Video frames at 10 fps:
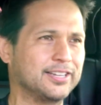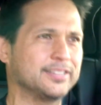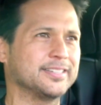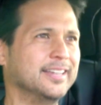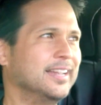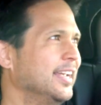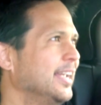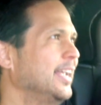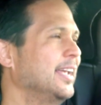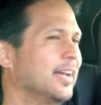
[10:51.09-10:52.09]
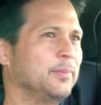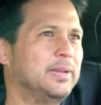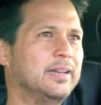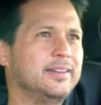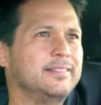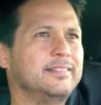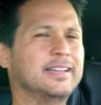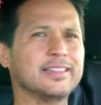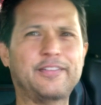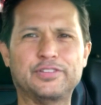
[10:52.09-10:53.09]
Because, I mean,
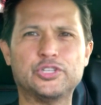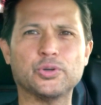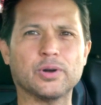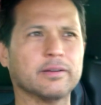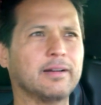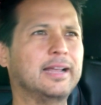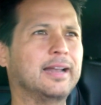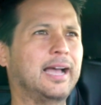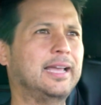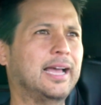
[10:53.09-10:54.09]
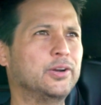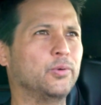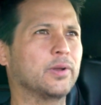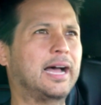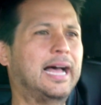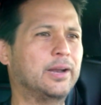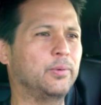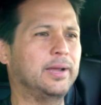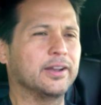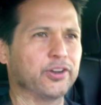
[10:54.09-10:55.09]
yeah, life is short, right? I don't want to hide
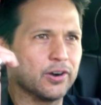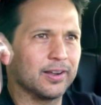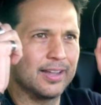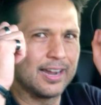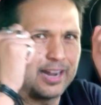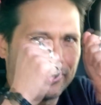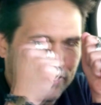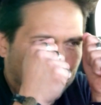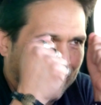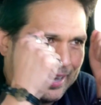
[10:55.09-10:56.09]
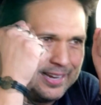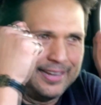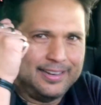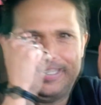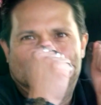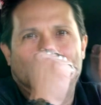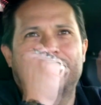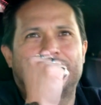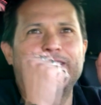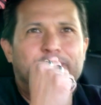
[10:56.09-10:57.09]
away under a covered blanket. Like,
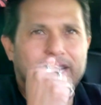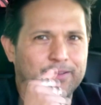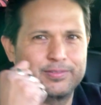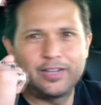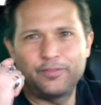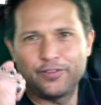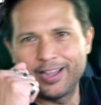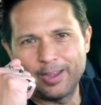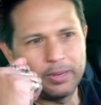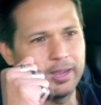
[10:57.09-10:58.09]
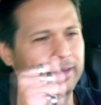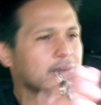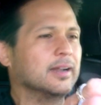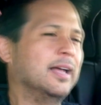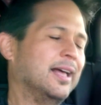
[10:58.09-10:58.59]
just see me. I'm a tough guy behind it.